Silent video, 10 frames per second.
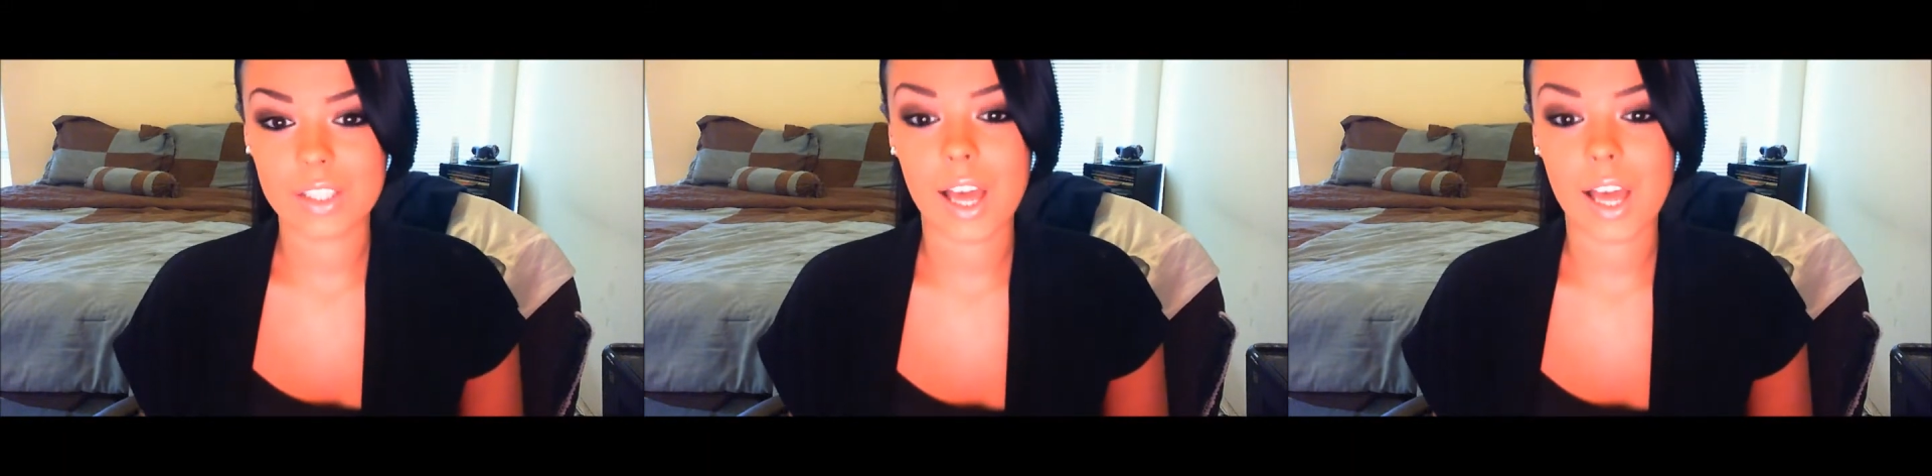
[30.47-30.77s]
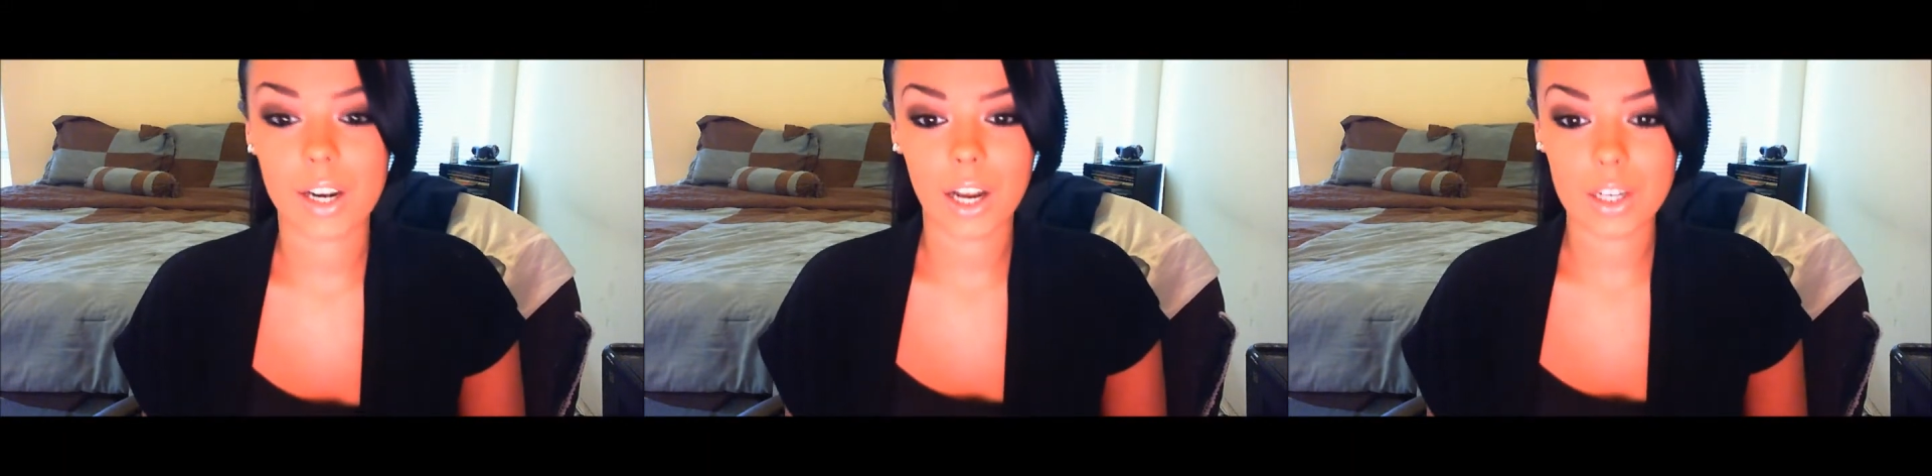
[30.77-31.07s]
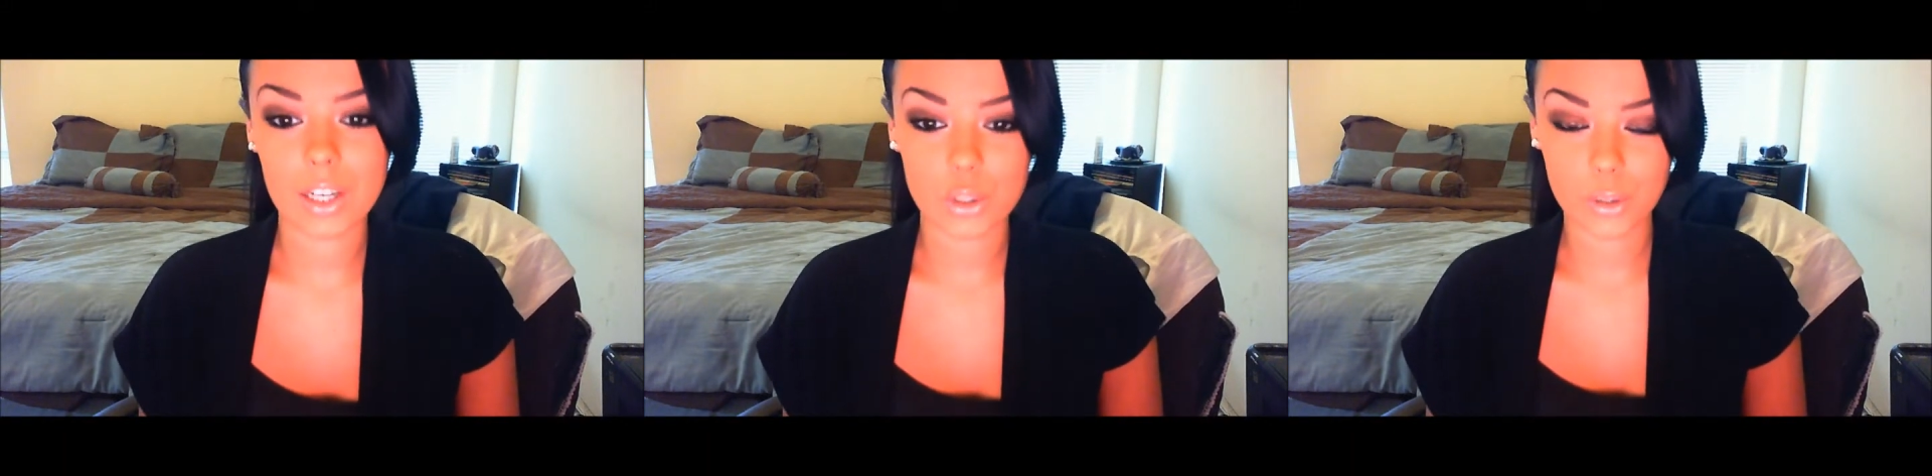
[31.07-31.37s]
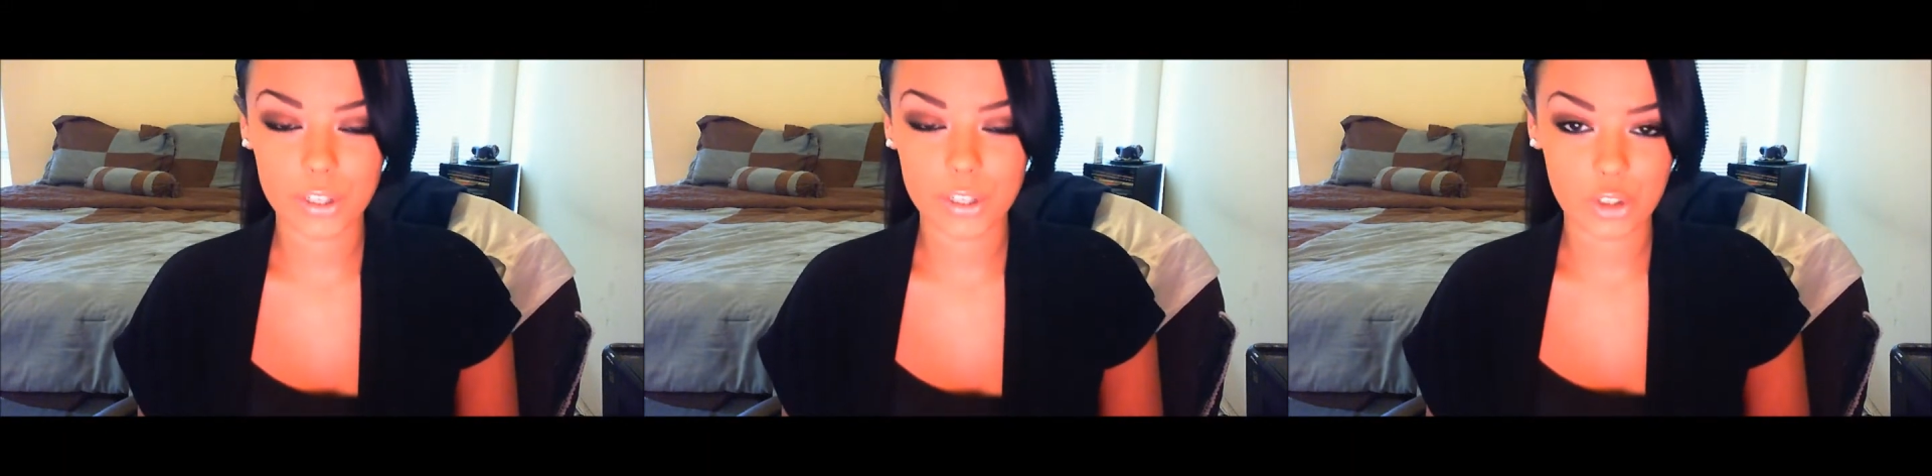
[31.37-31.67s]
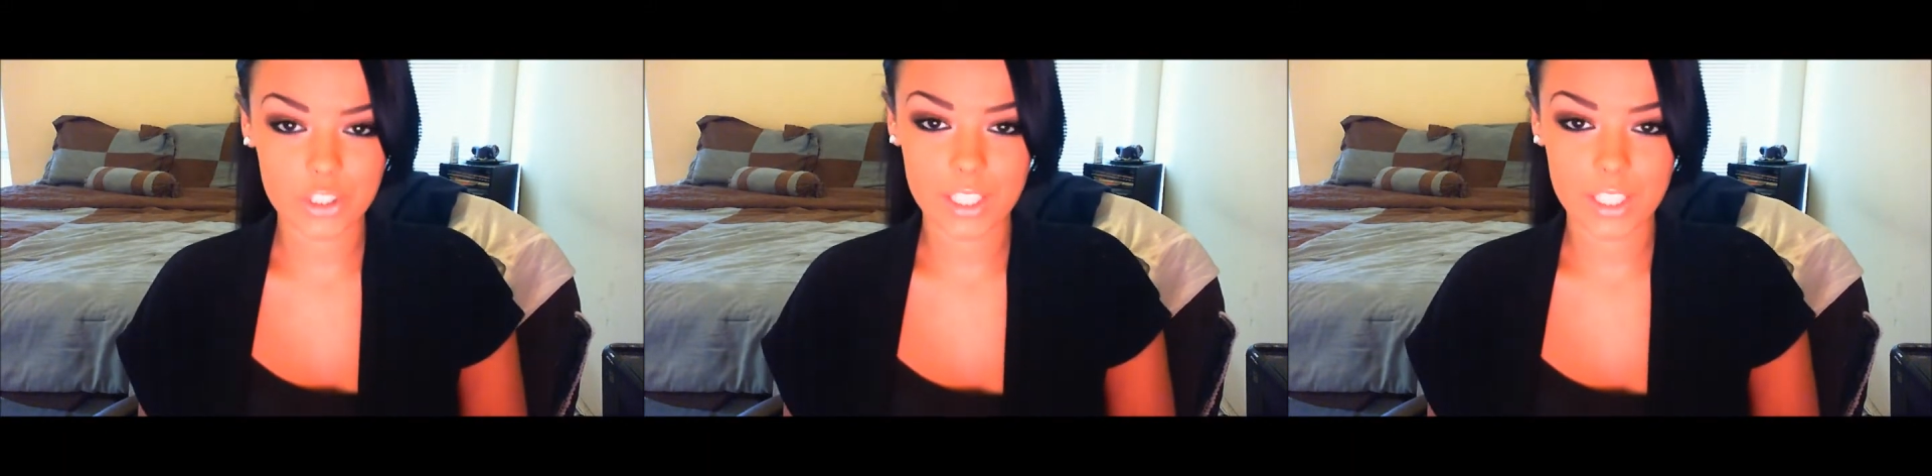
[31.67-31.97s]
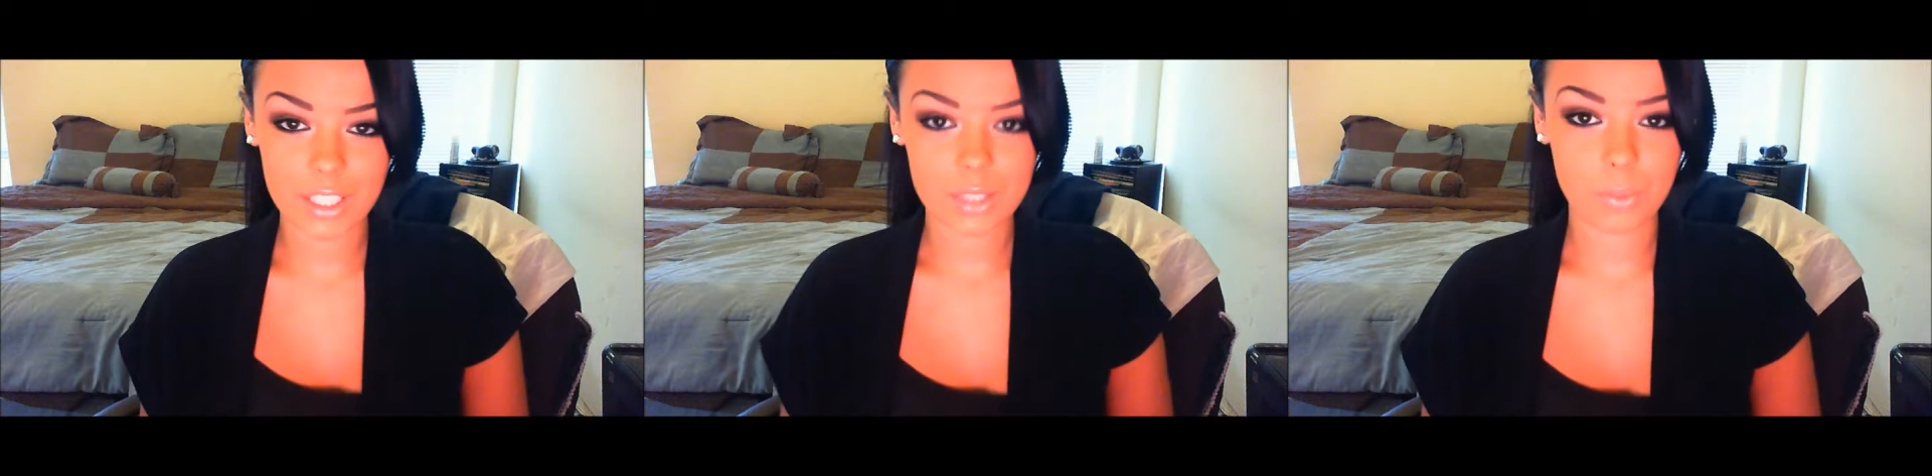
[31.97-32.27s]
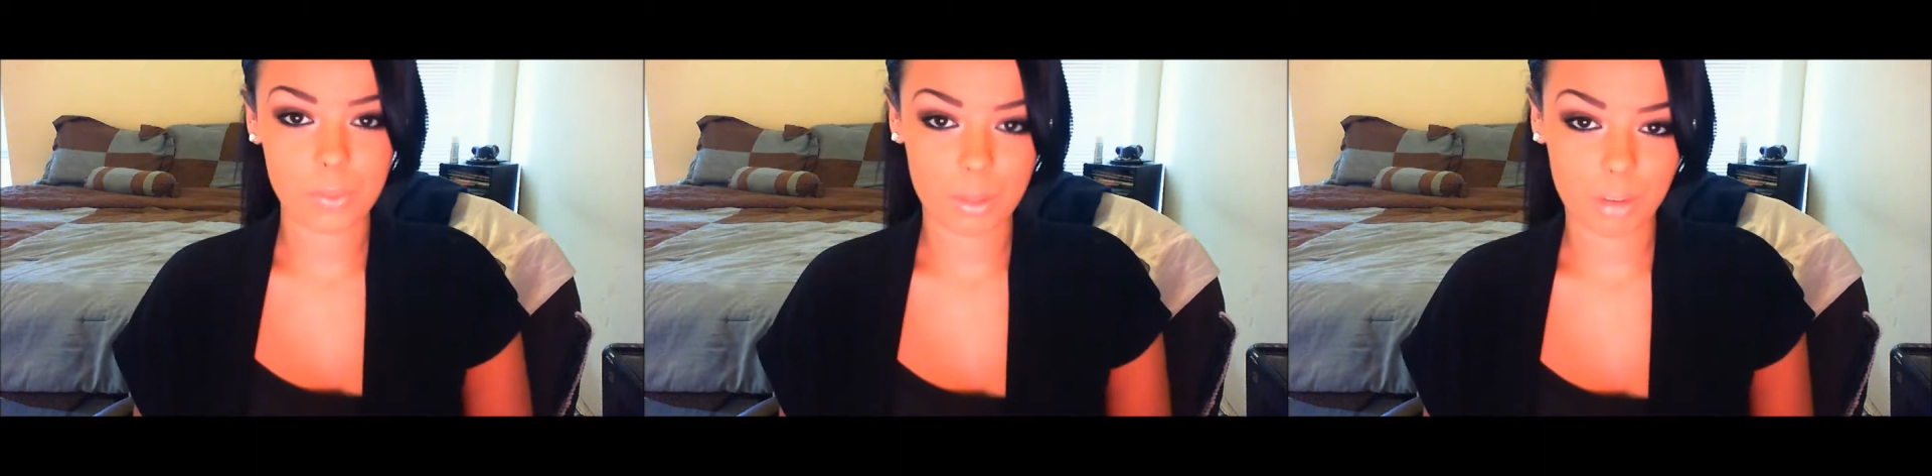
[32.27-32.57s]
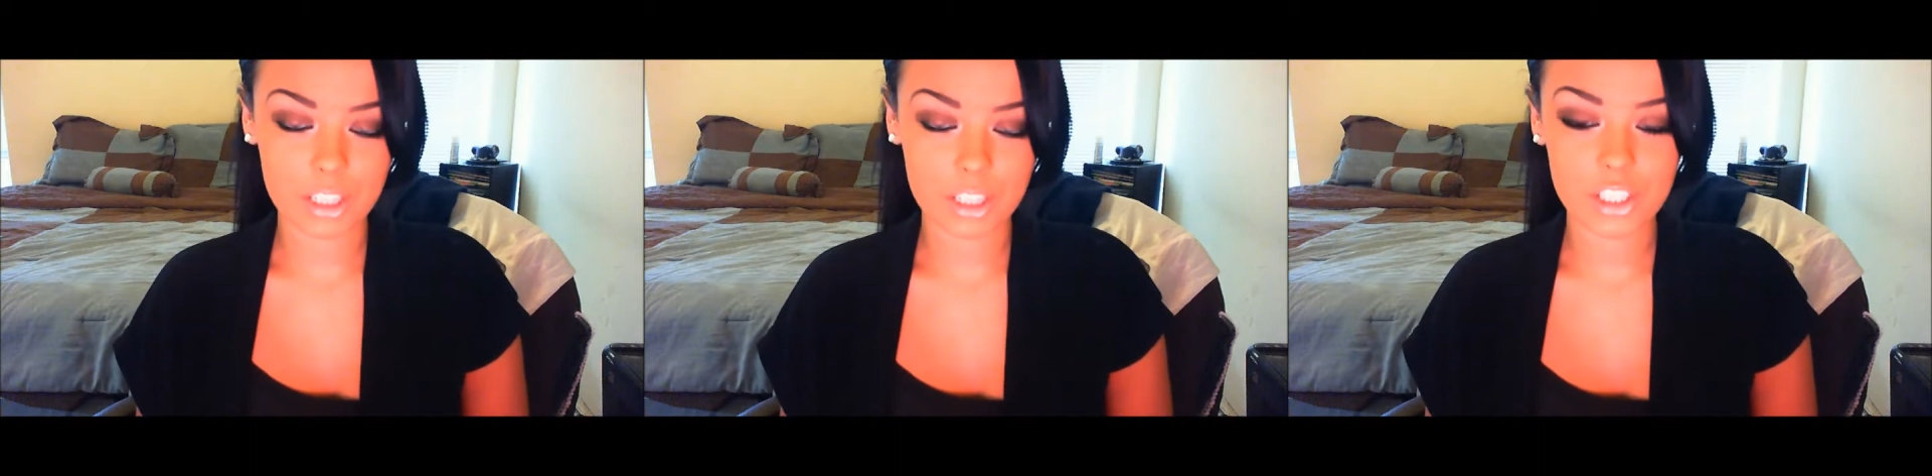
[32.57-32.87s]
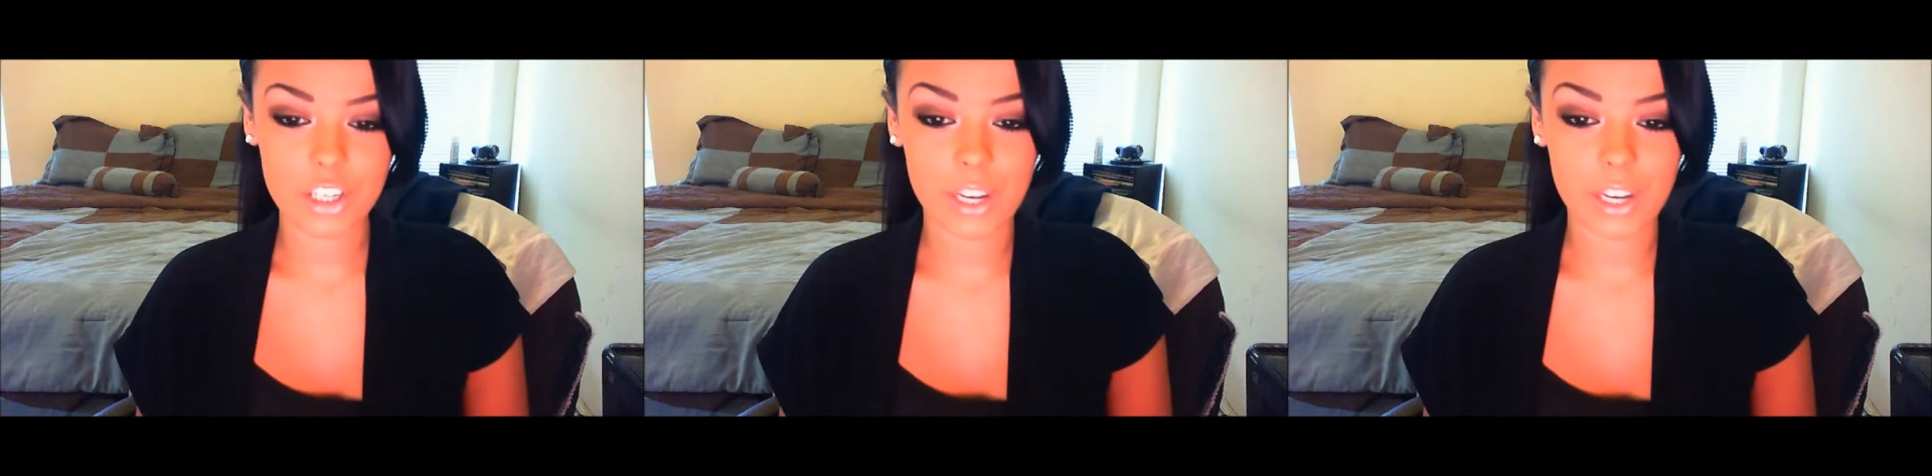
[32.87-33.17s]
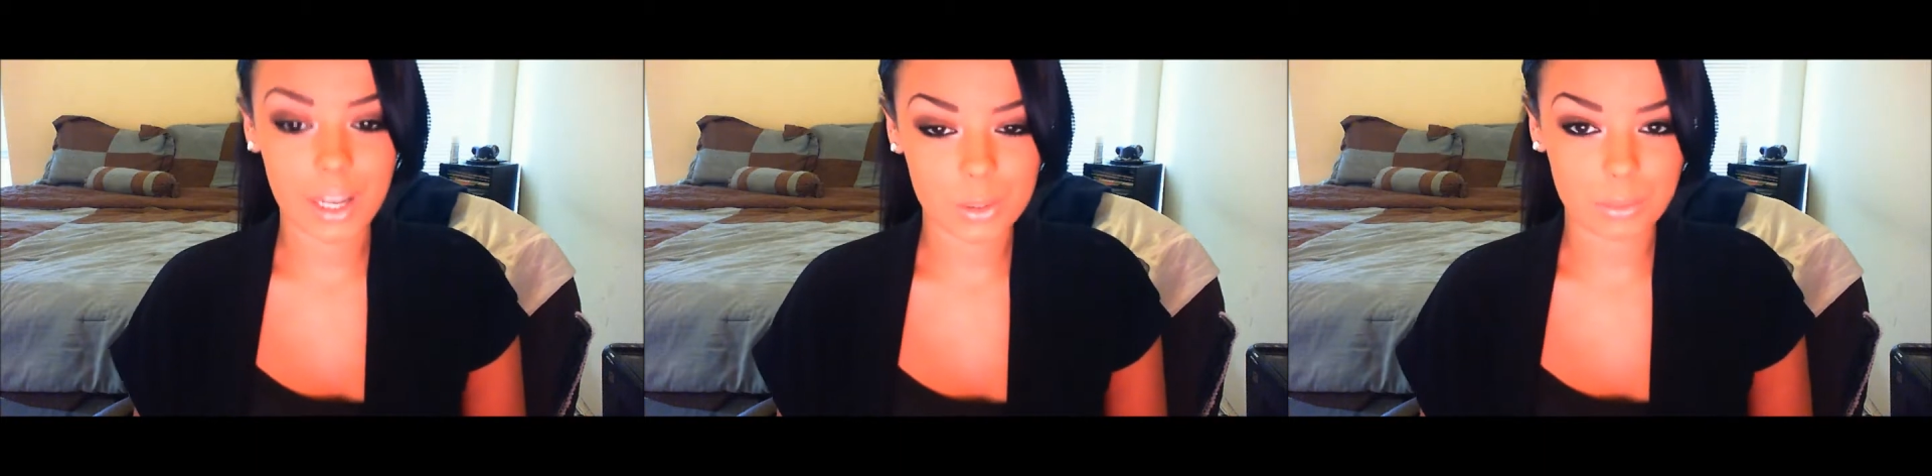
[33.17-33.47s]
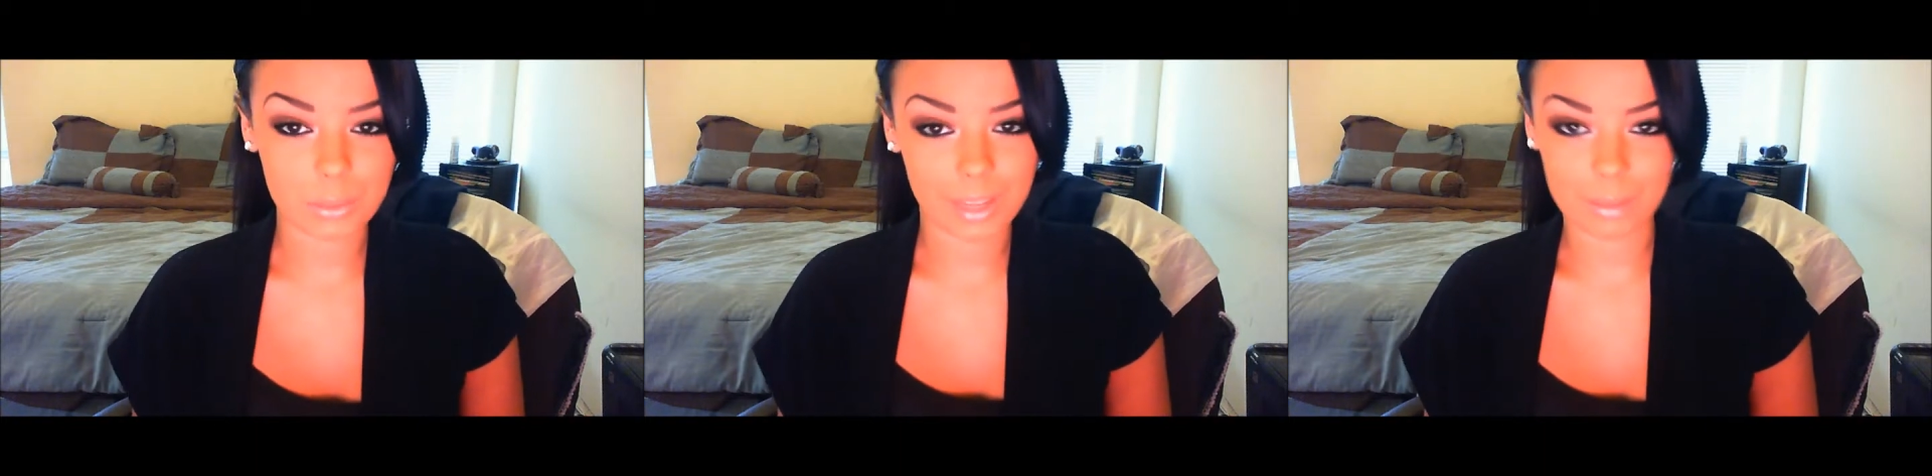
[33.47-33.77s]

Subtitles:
how to contour your cheeks with bronzer, and how to apply